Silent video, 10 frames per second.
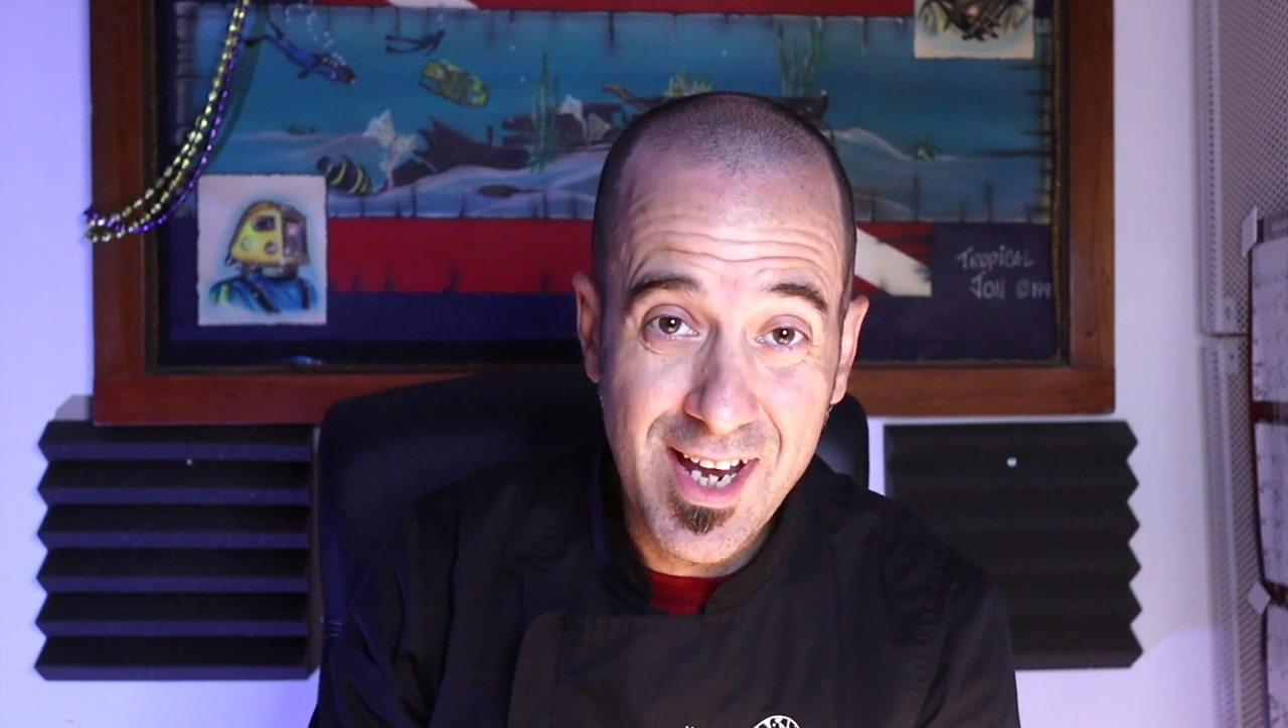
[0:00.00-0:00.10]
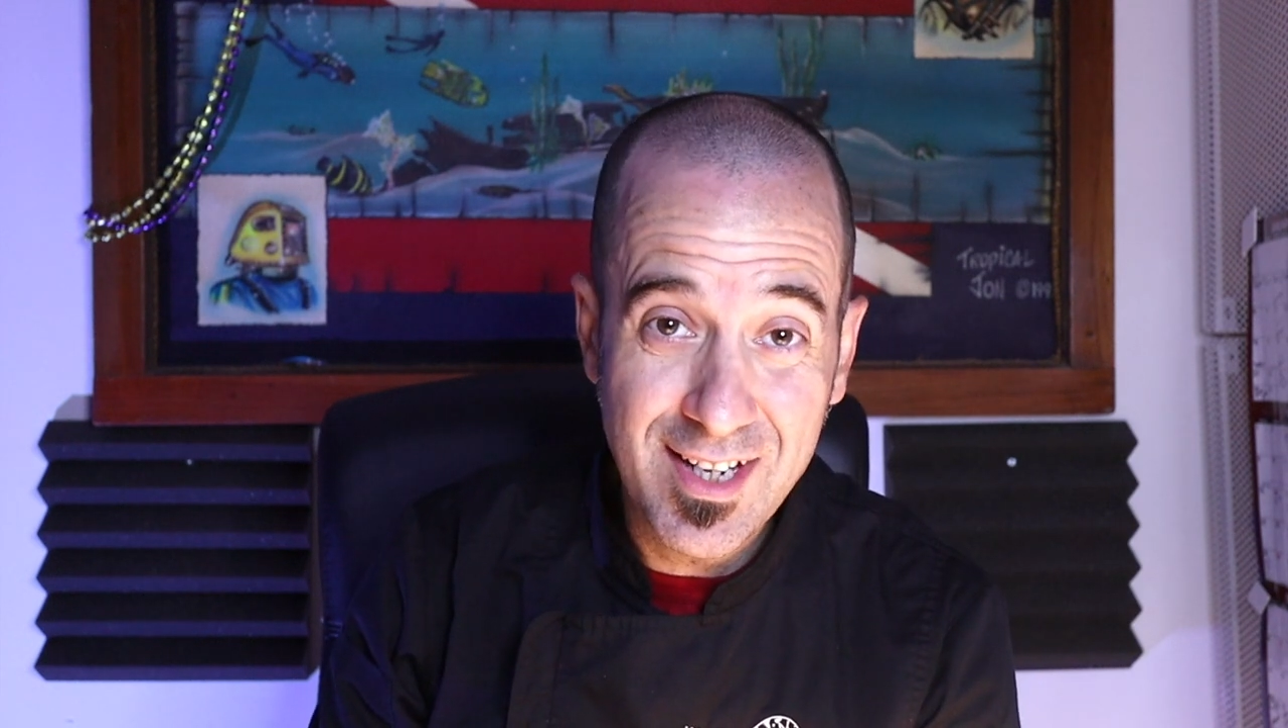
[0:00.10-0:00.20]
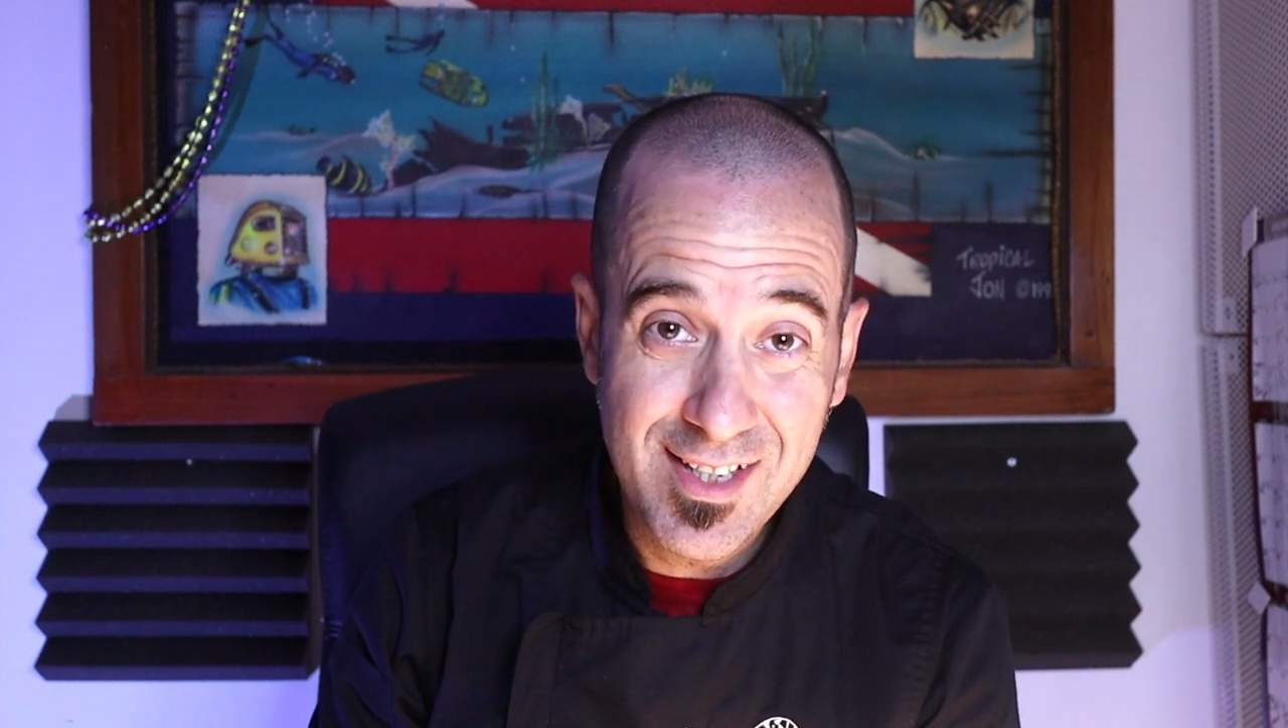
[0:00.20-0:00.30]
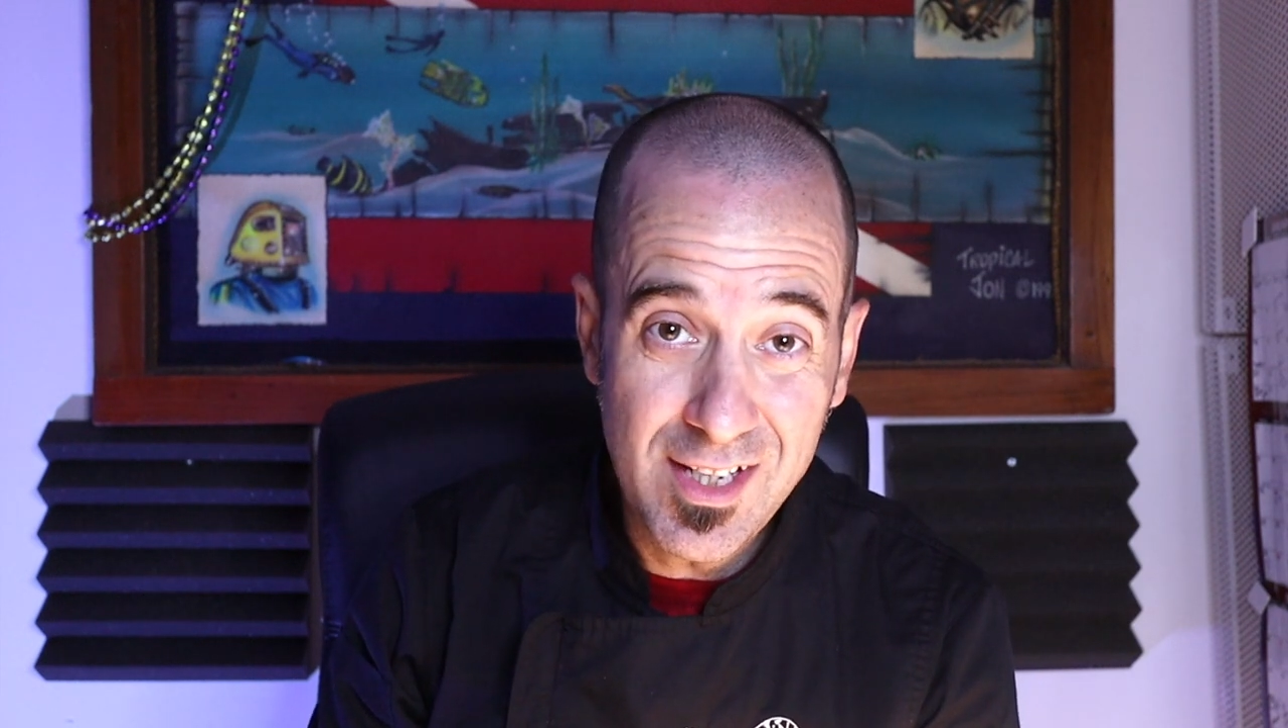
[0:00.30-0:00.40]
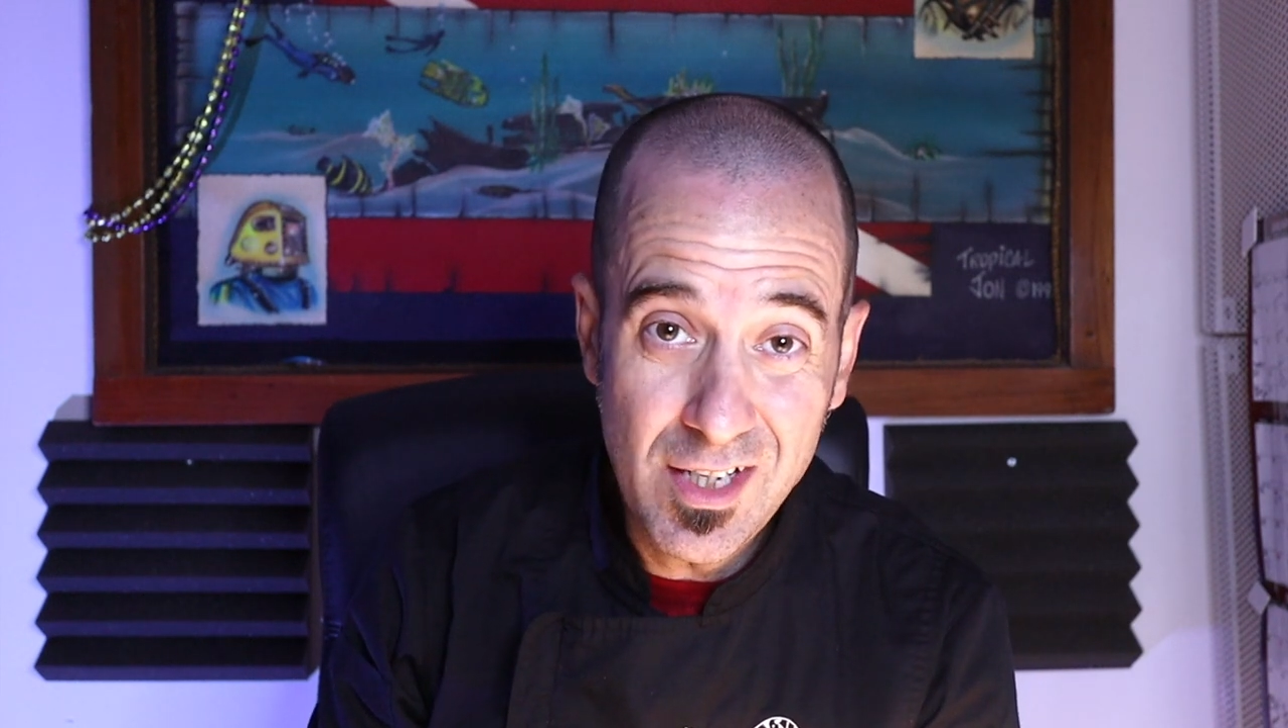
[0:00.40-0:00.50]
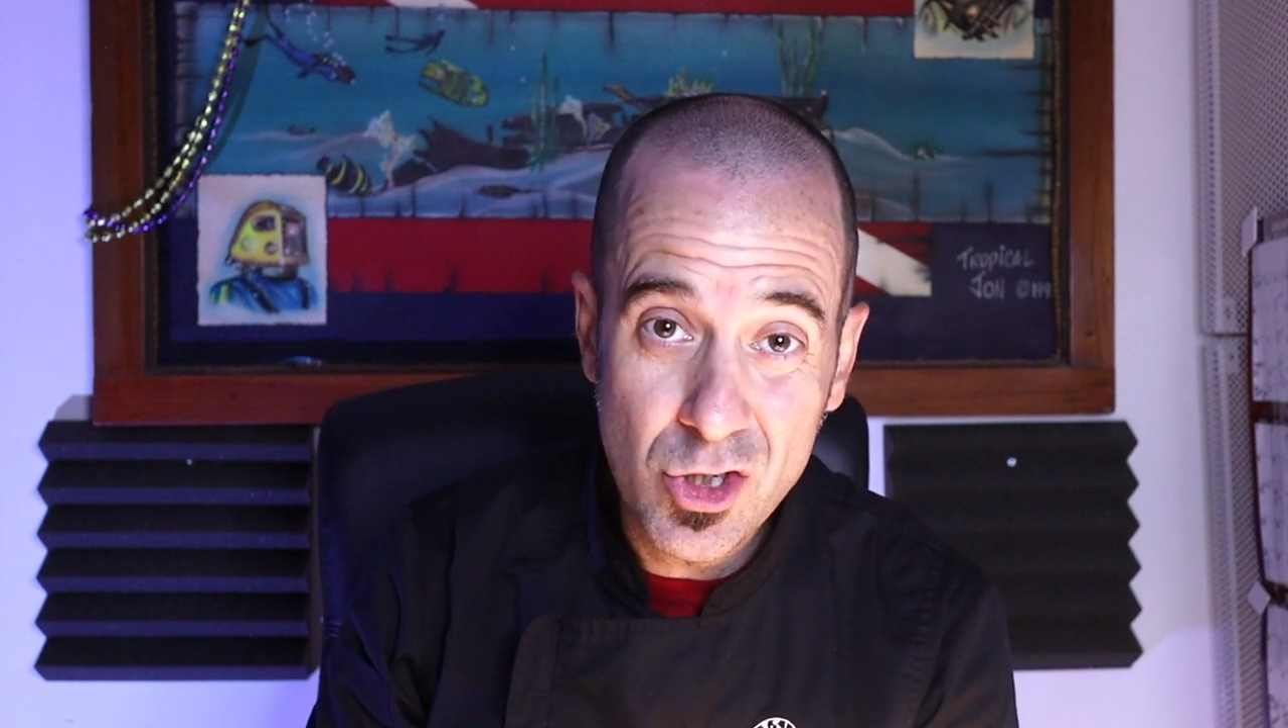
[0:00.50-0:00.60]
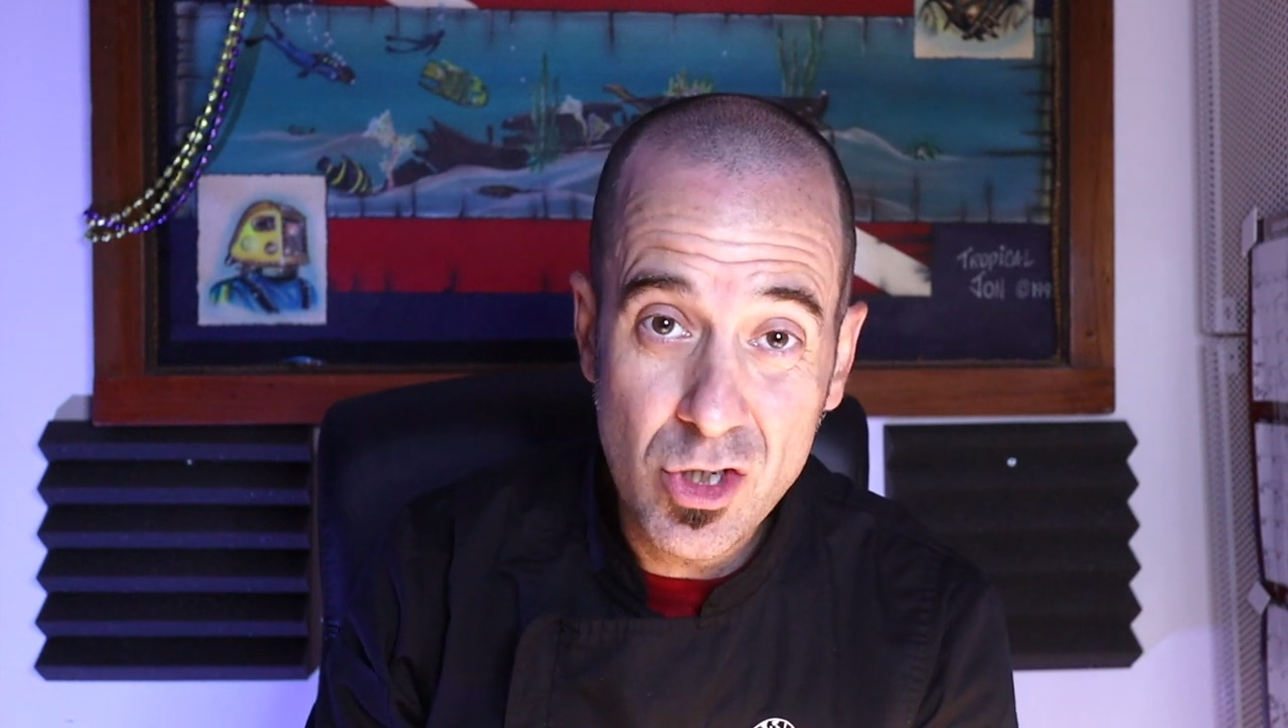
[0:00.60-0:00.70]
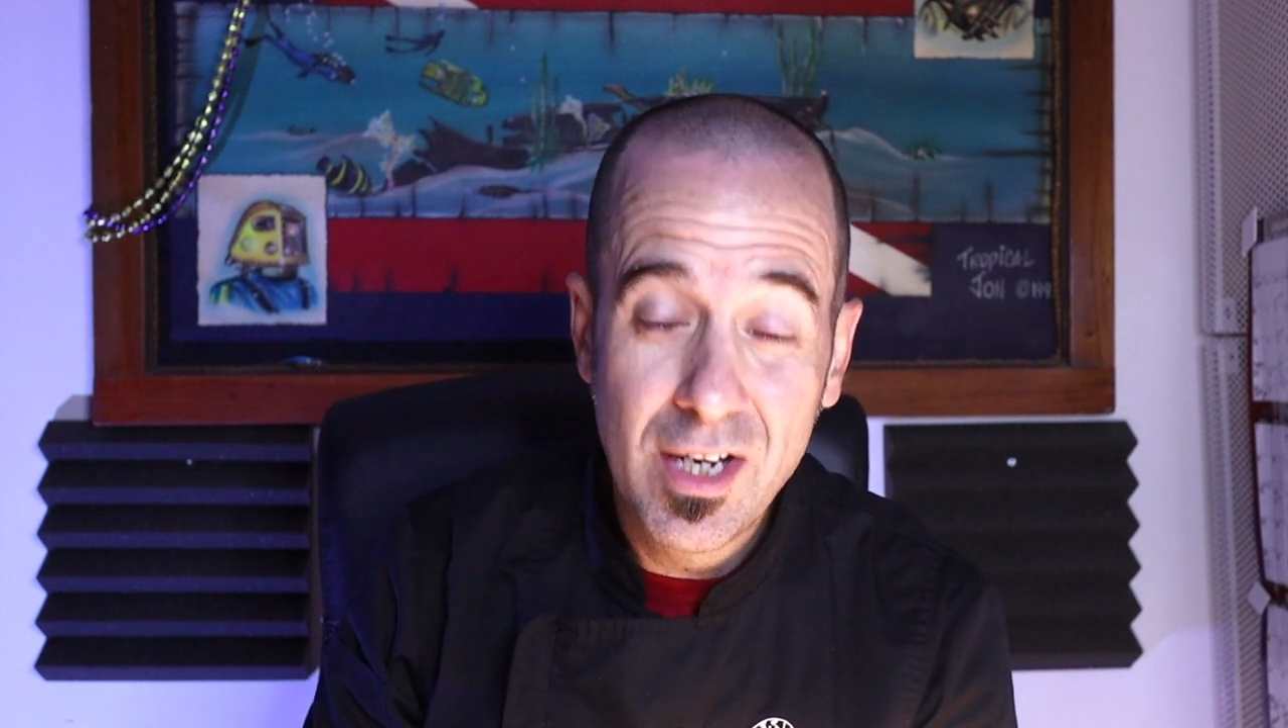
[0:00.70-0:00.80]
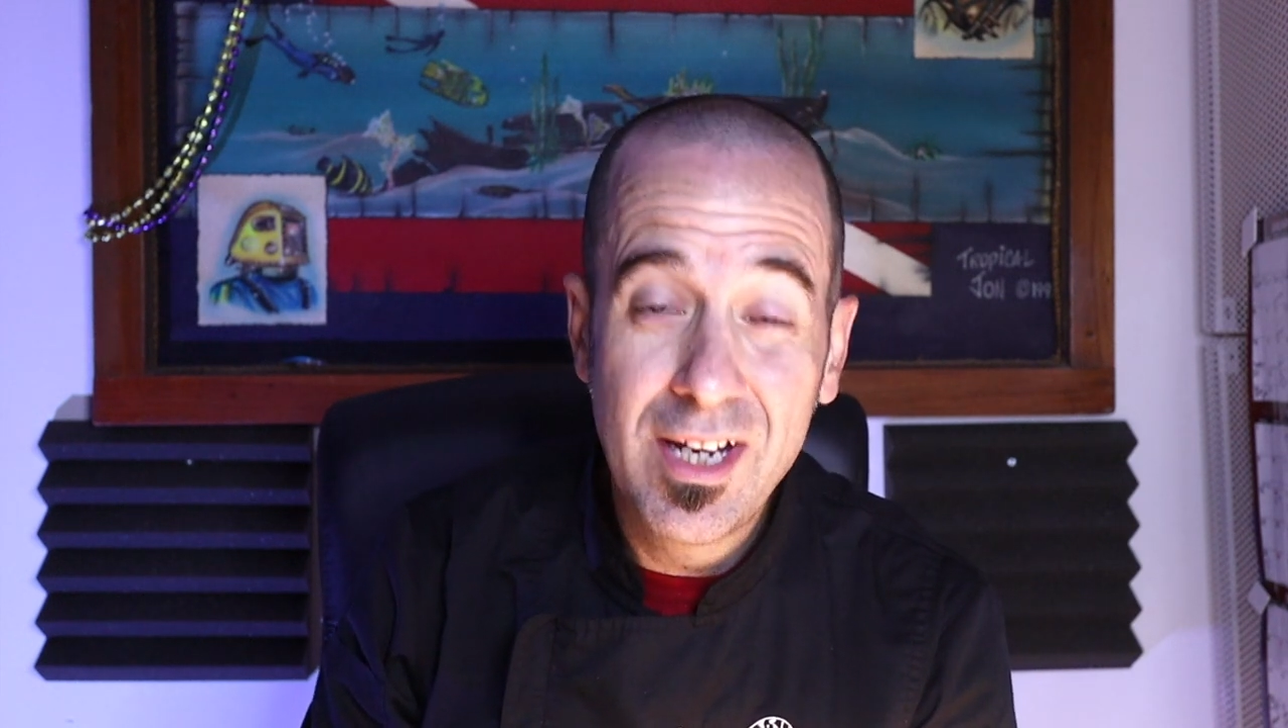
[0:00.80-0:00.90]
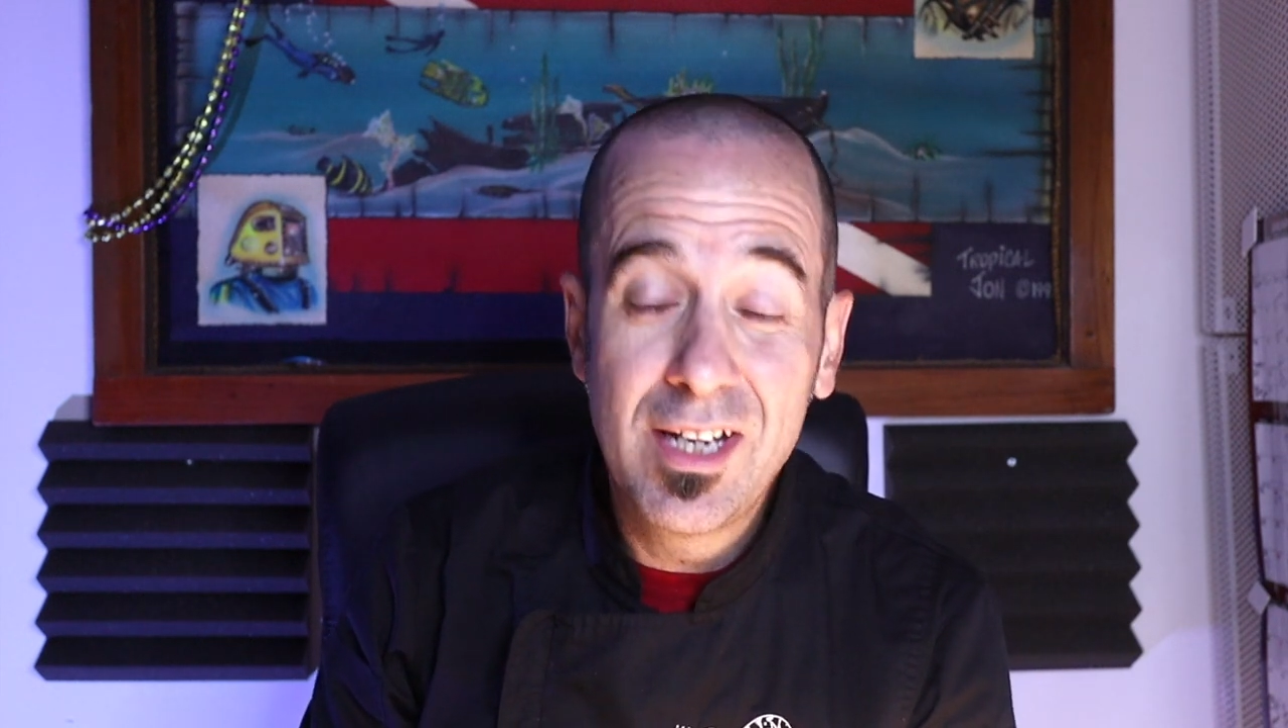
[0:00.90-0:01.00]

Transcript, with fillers: eggs each,